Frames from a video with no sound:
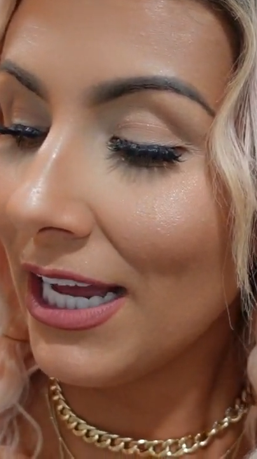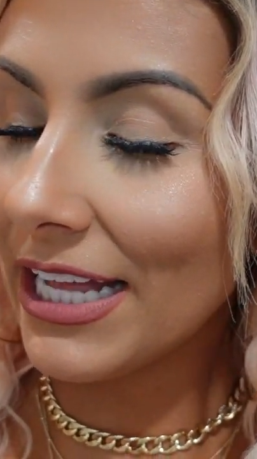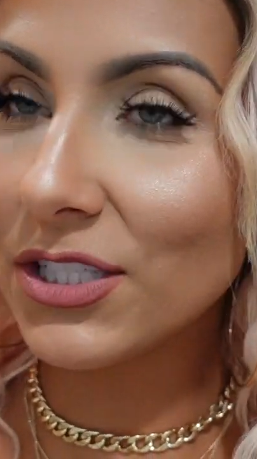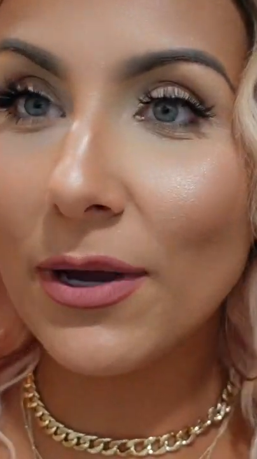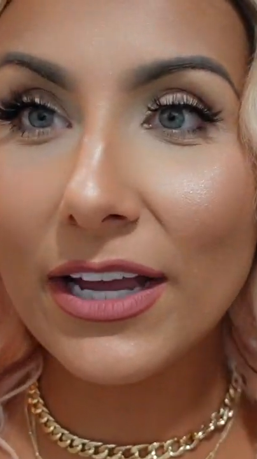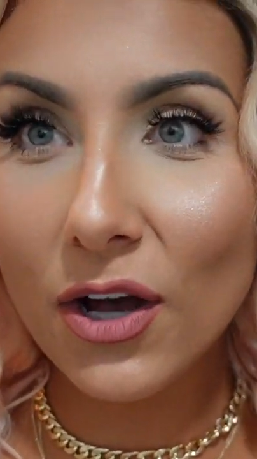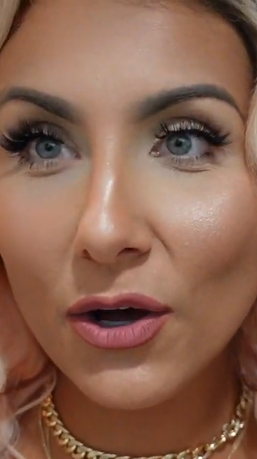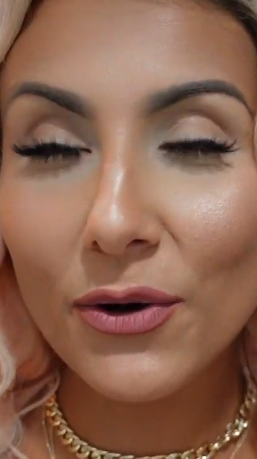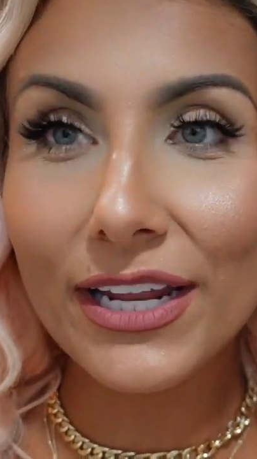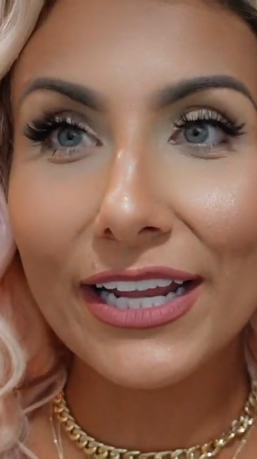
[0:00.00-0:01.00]
And so I
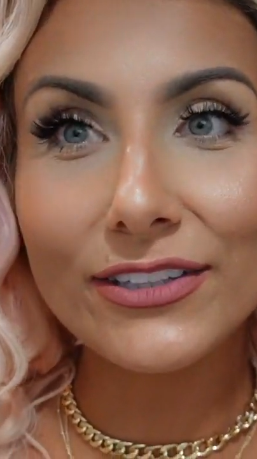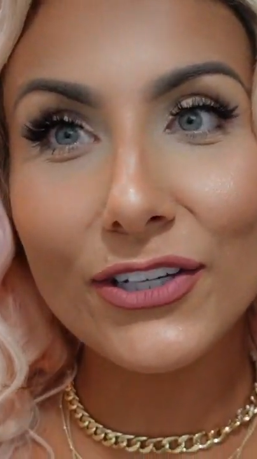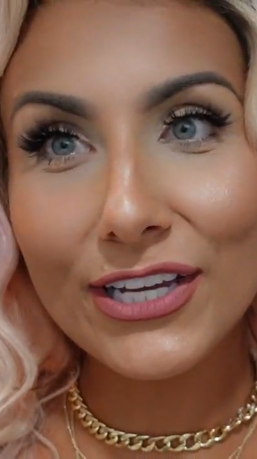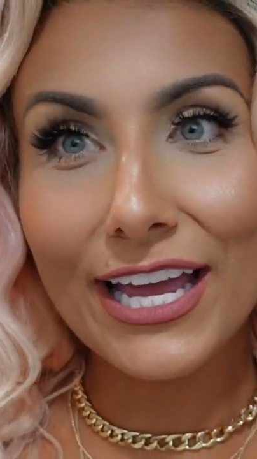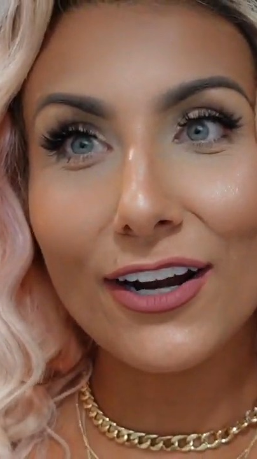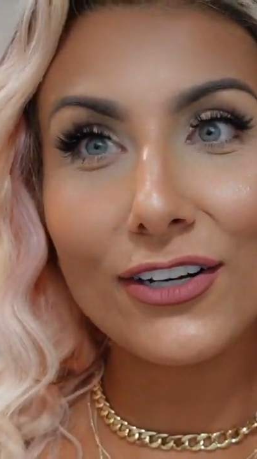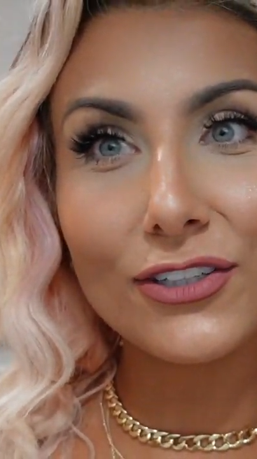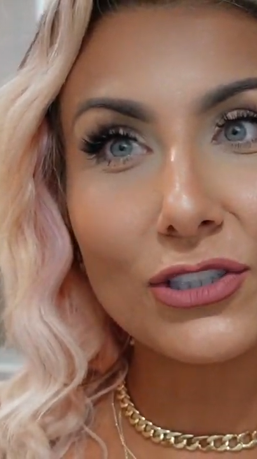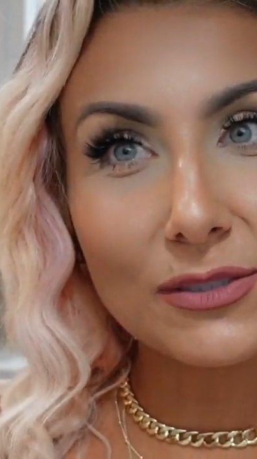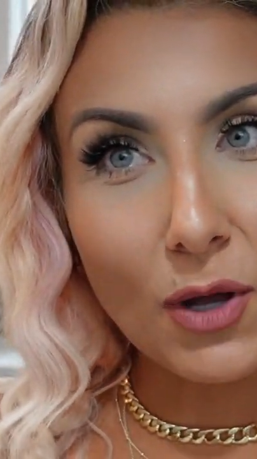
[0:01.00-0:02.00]
go and I look at our
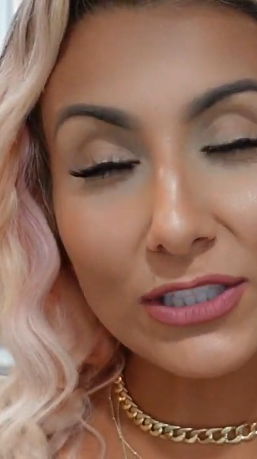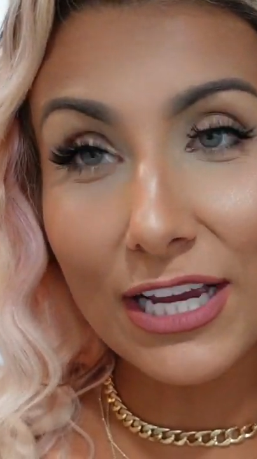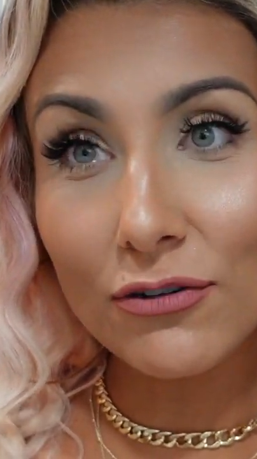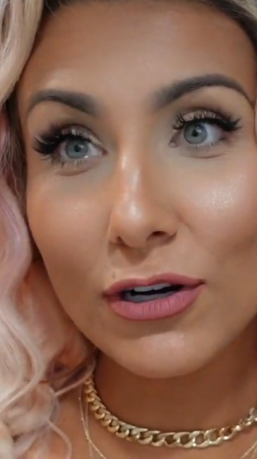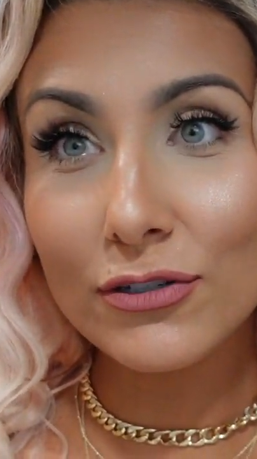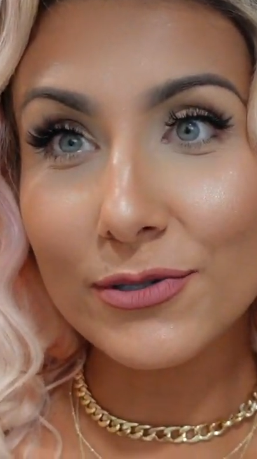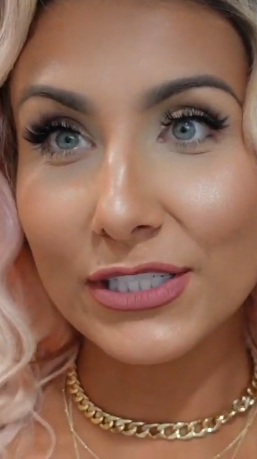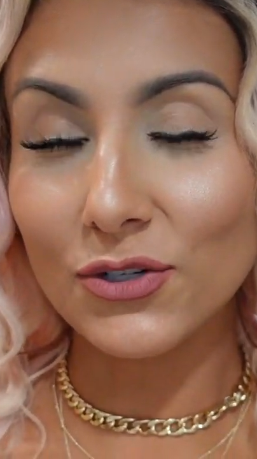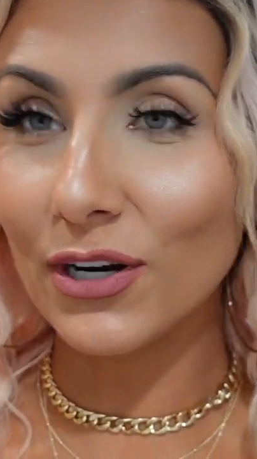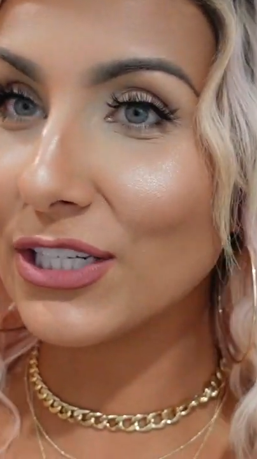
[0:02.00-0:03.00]
little small town grocery
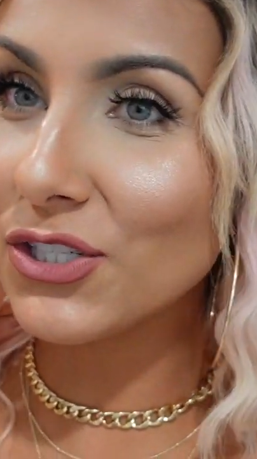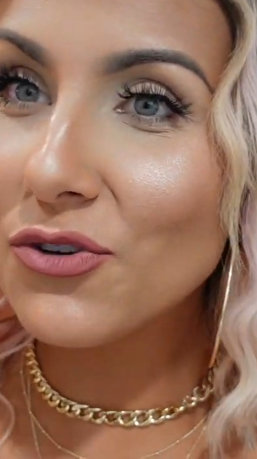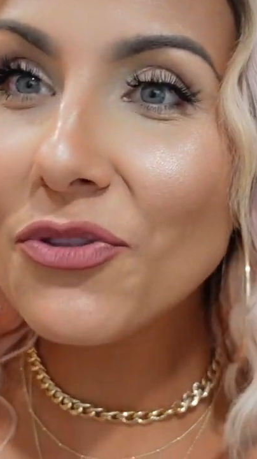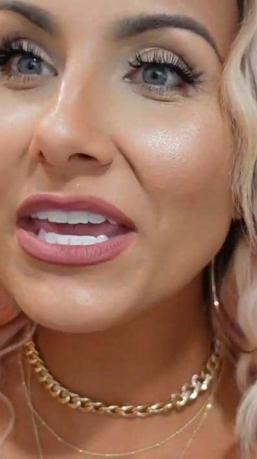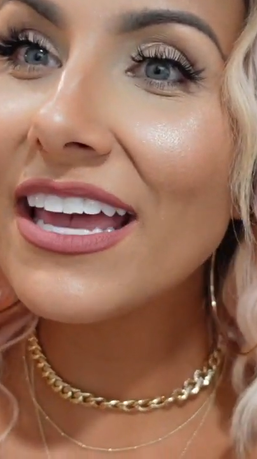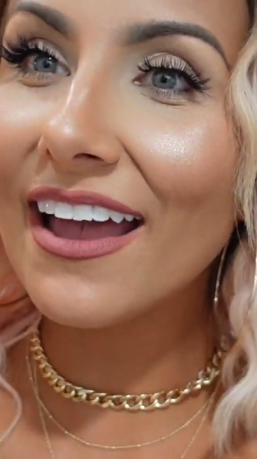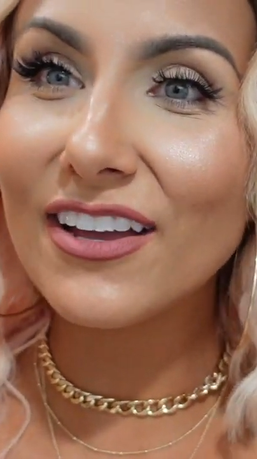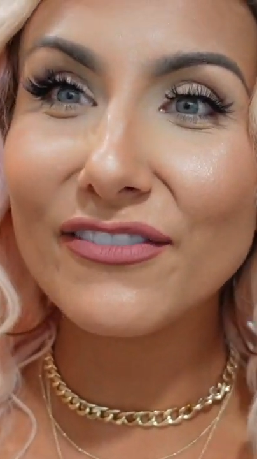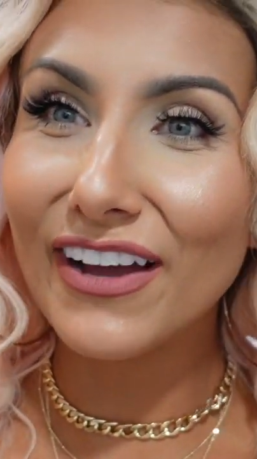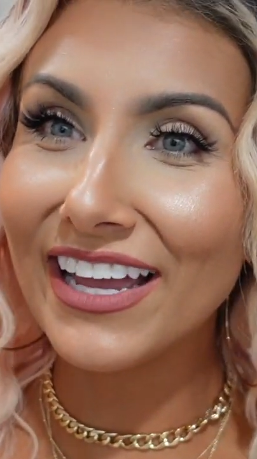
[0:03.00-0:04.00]
store, and do you think I
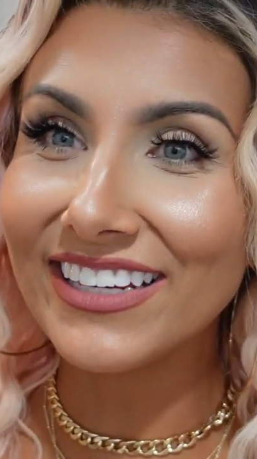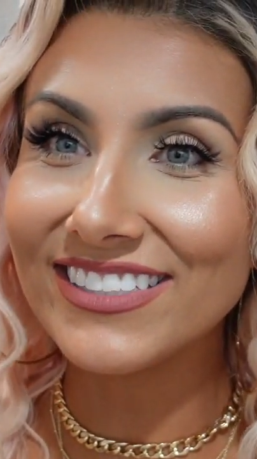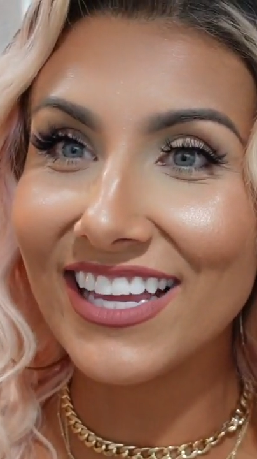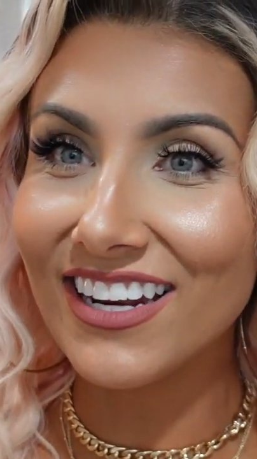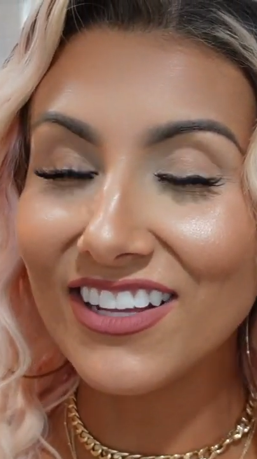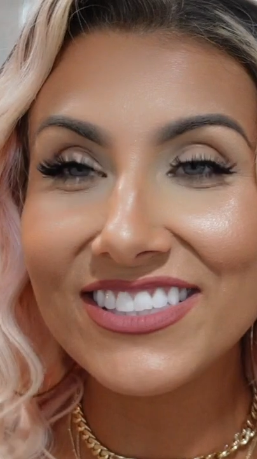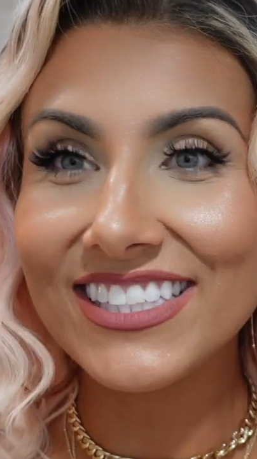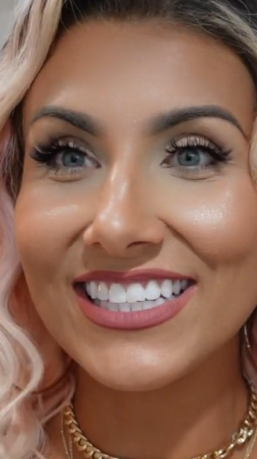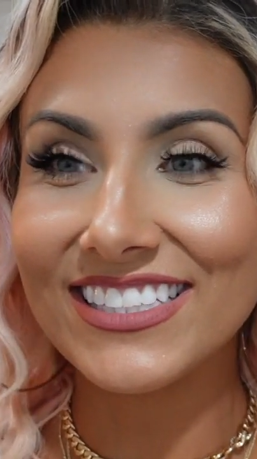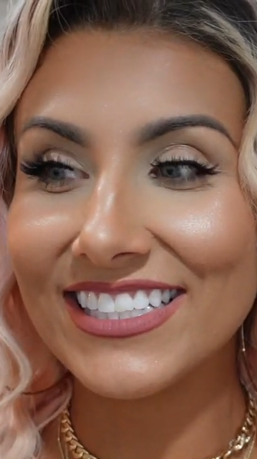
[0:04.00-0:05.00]
could find an
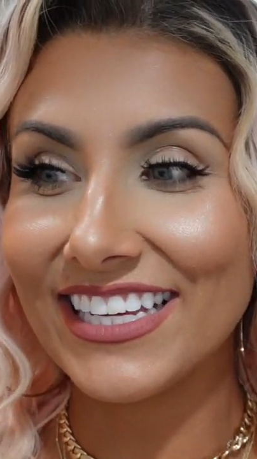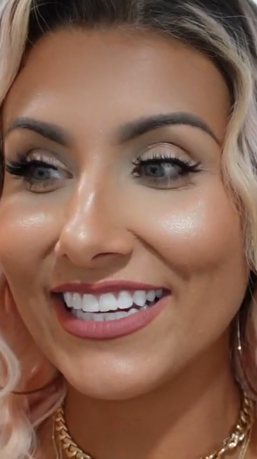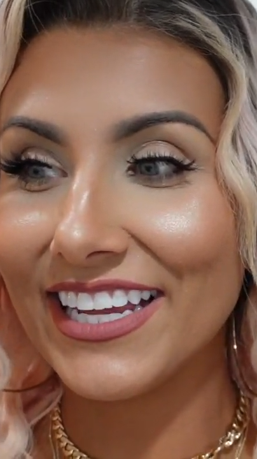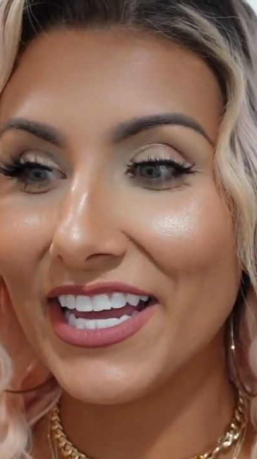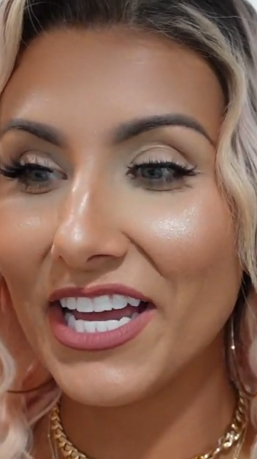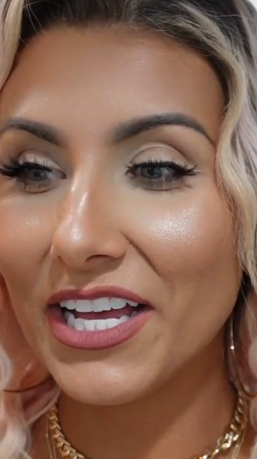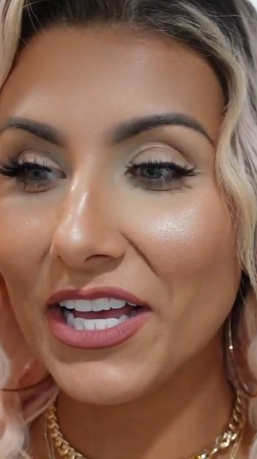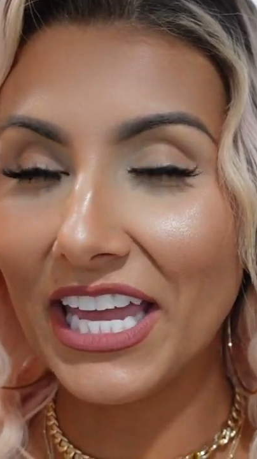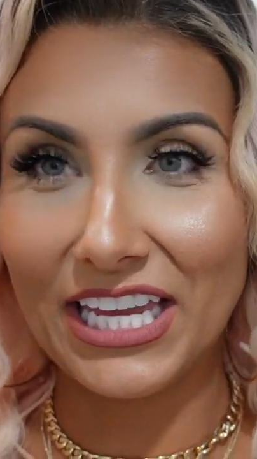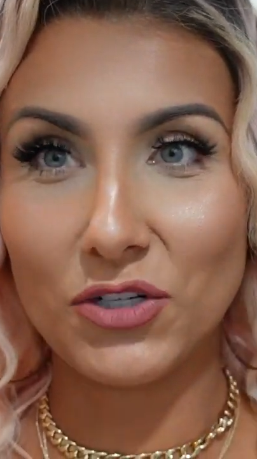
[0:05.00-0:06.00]
unscented
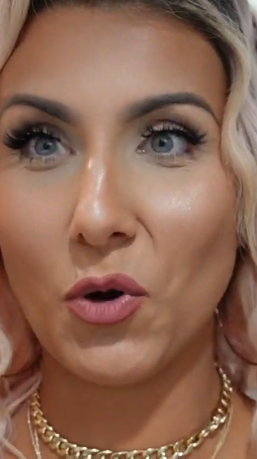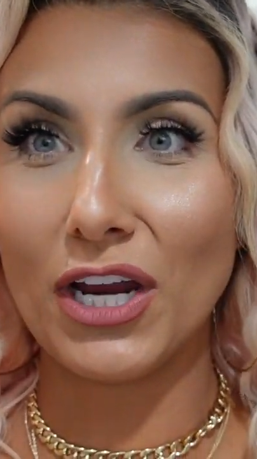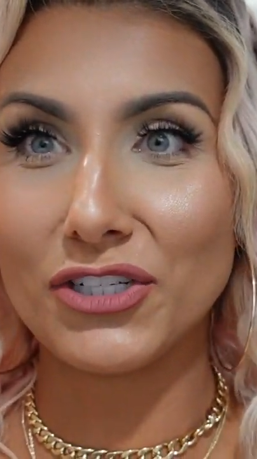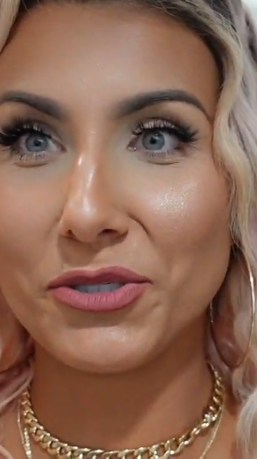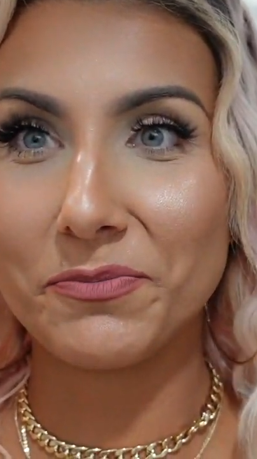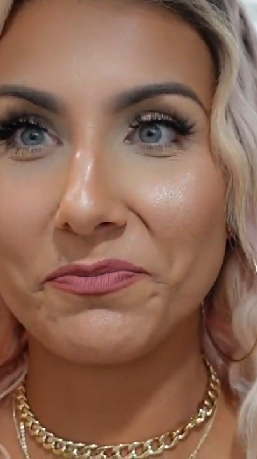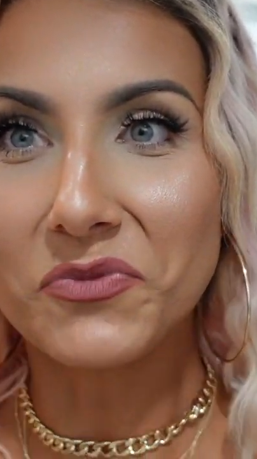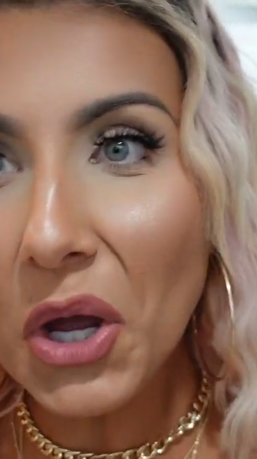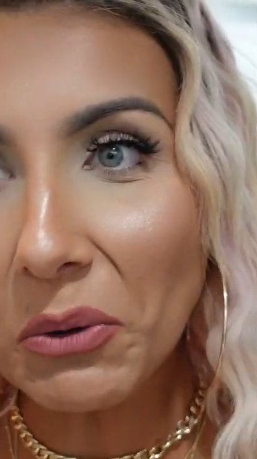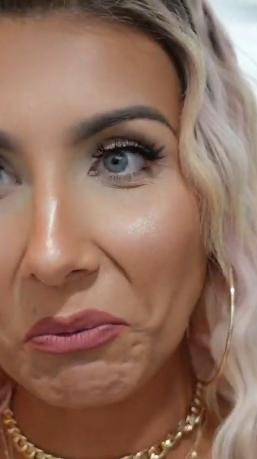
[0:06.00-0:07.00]
hand wash?
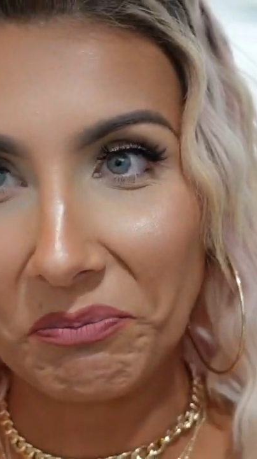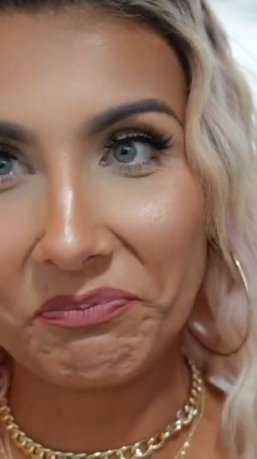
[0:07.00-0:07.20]
No.